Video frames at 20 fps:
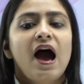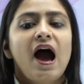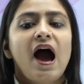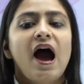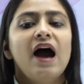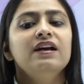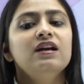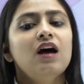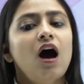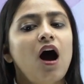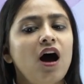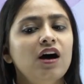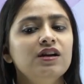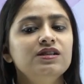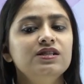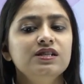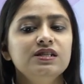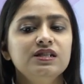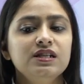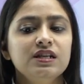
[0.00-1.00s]
and
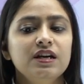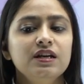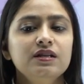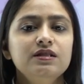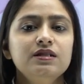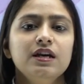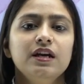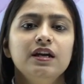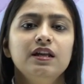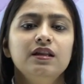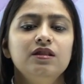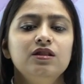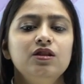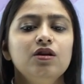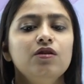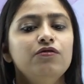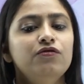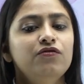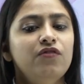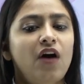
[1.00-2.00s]
hardened it in
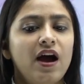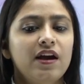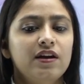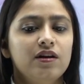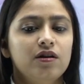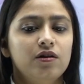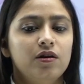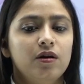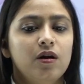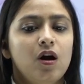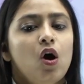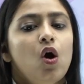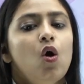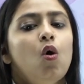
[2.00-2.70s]
the fire.